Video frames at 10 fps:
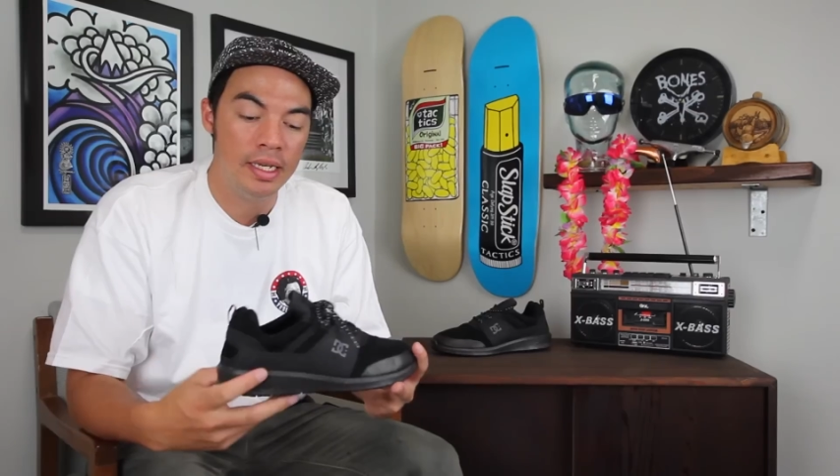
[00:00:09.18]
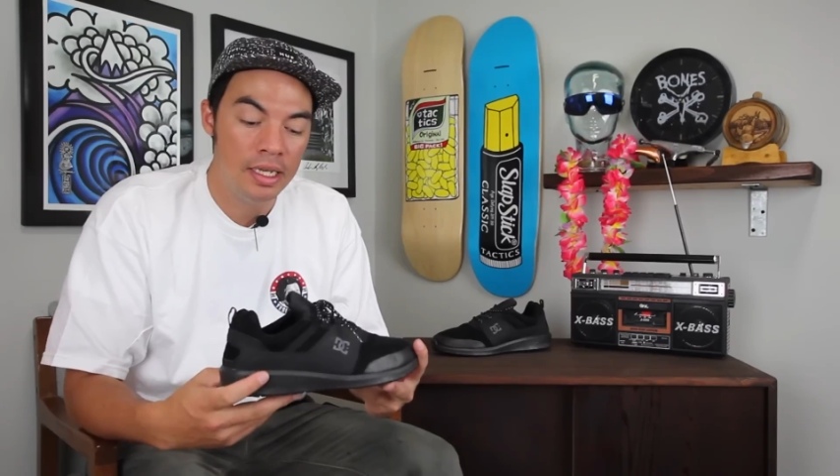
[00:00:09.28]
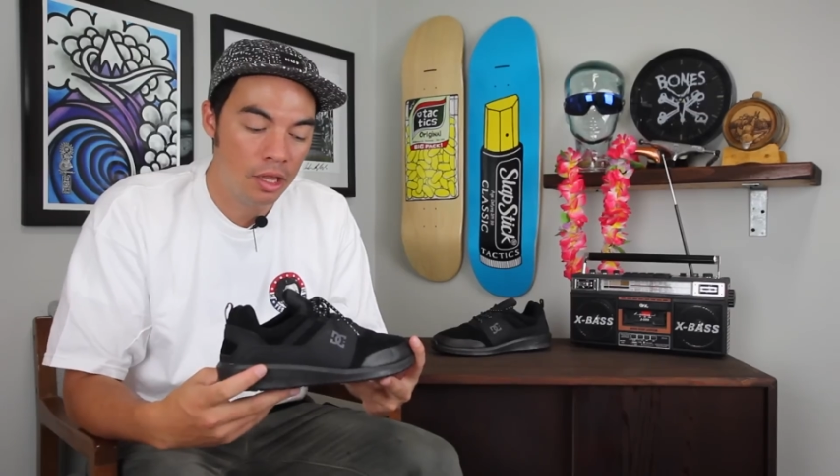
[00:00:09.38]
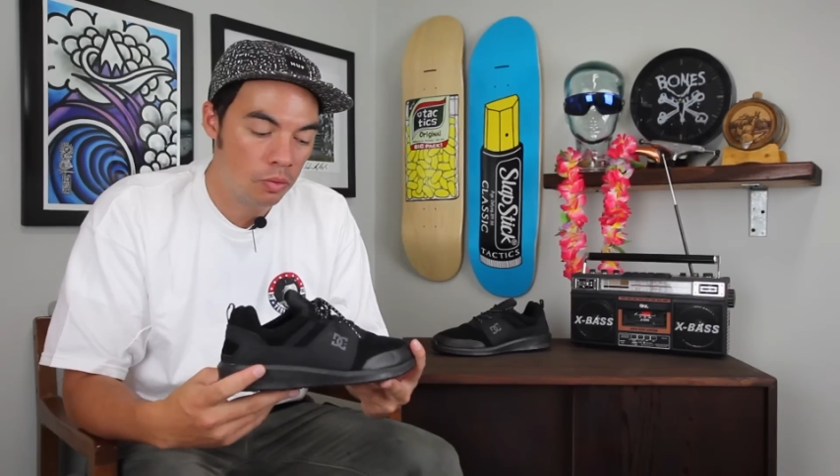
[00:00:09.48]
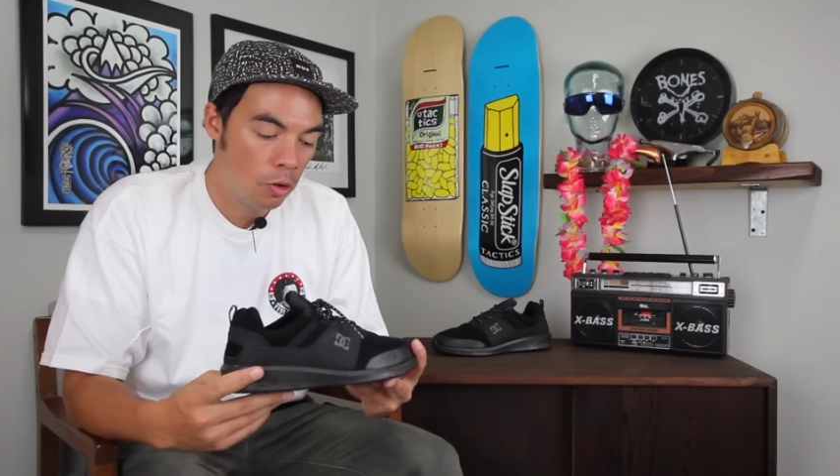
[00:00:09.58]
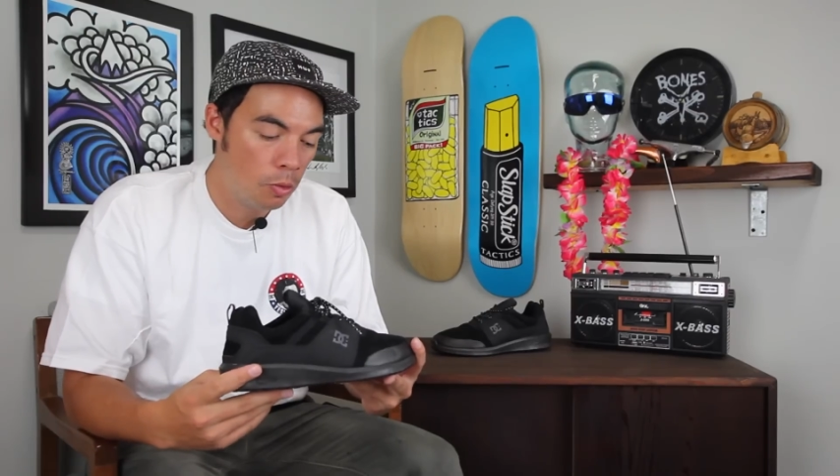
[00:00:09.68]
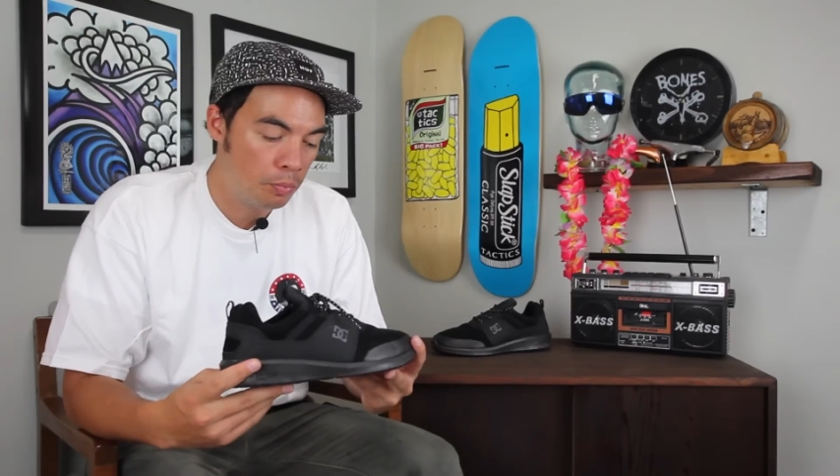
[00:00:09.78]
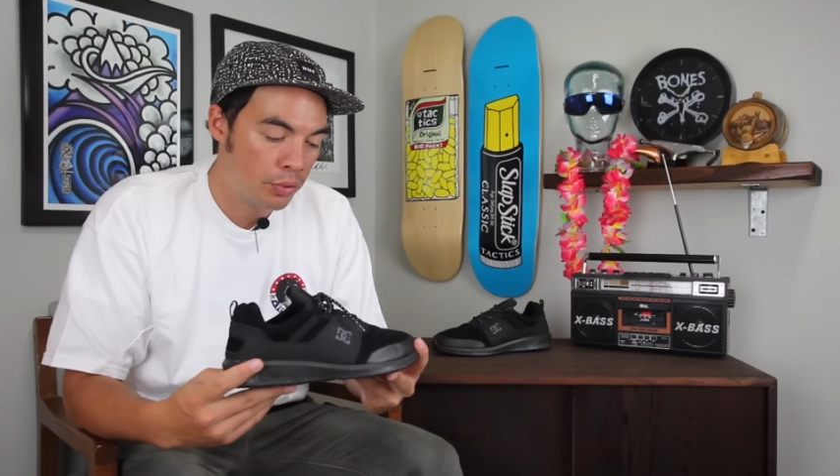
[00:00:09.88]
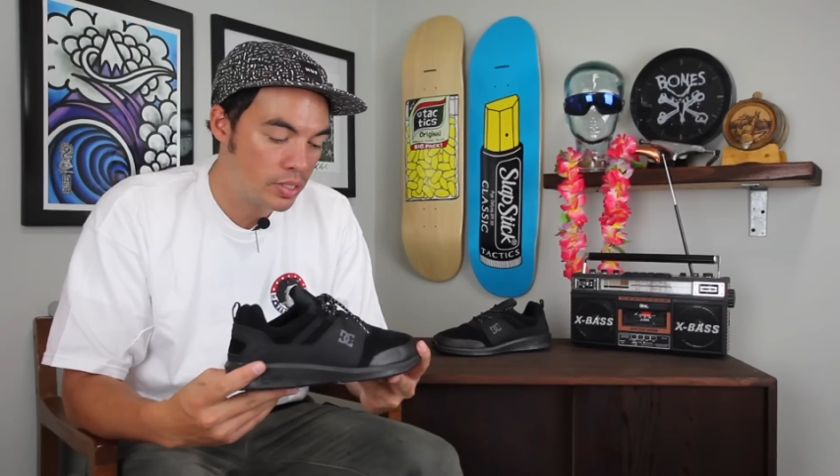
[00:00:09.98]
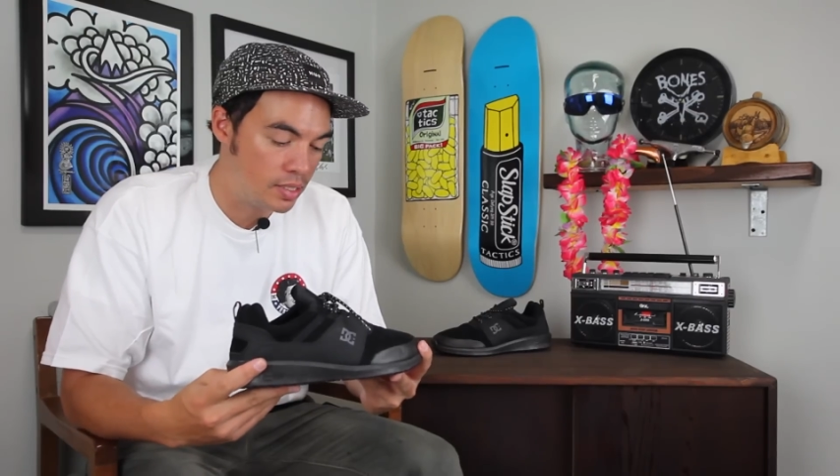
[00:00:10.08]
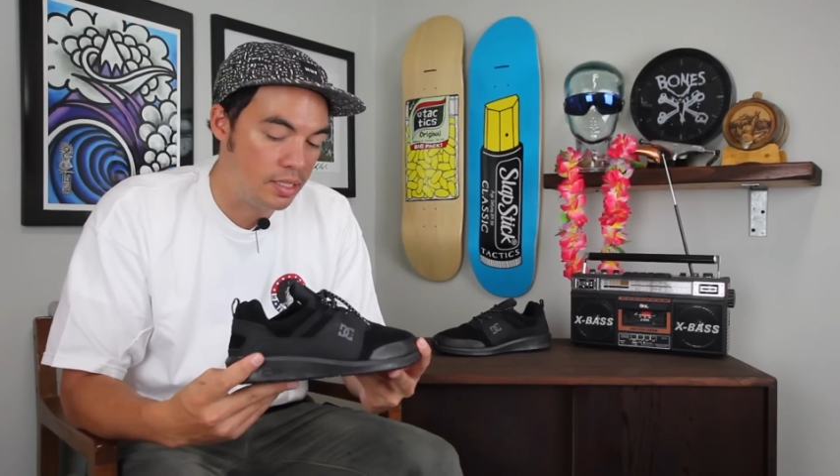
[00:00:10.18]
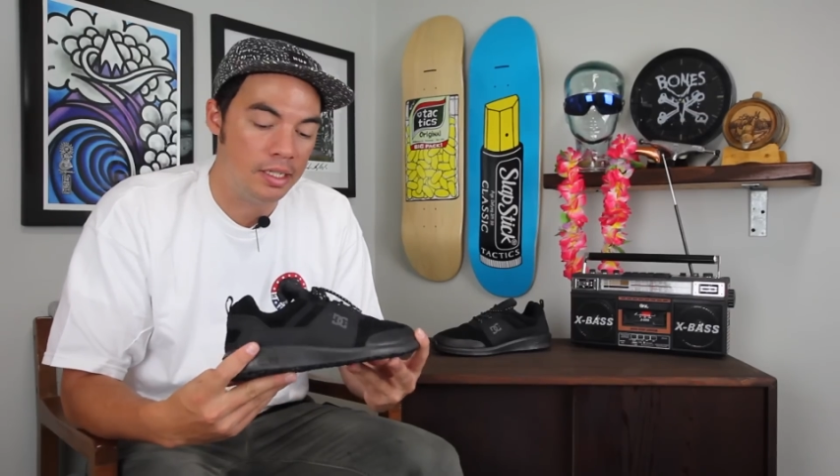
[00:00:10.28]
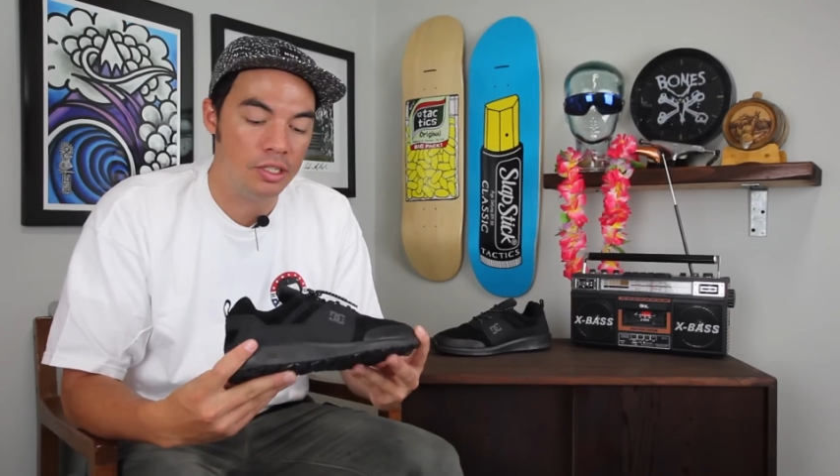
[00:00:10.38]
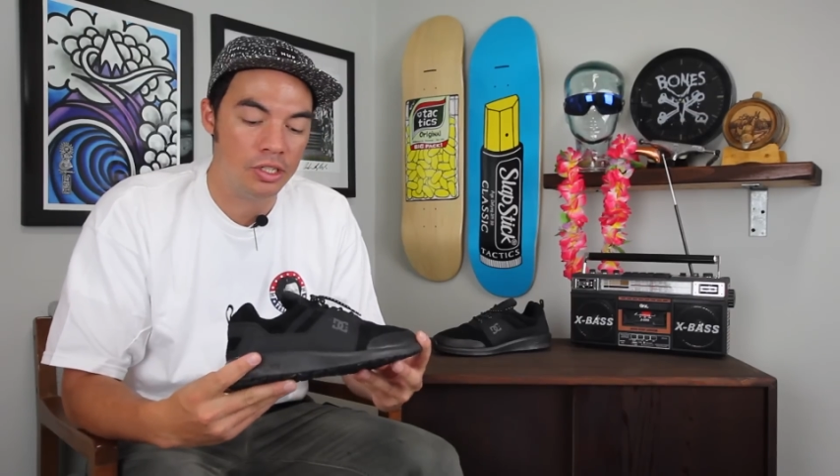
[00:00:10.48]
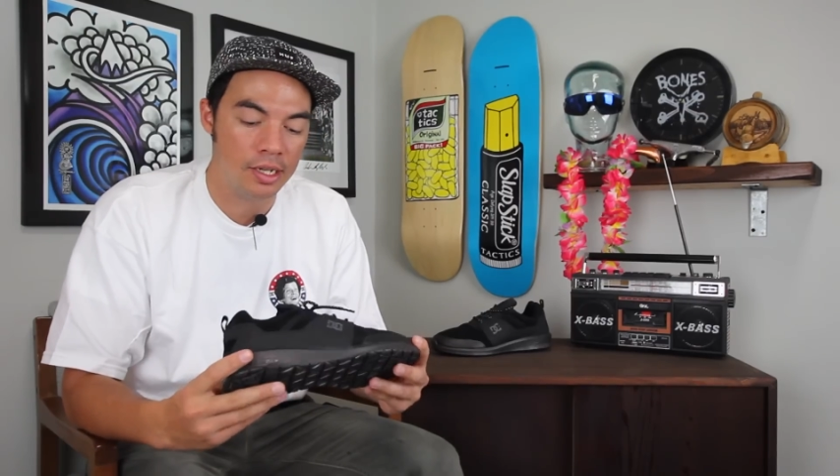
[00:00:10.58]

Heathrow Prestige.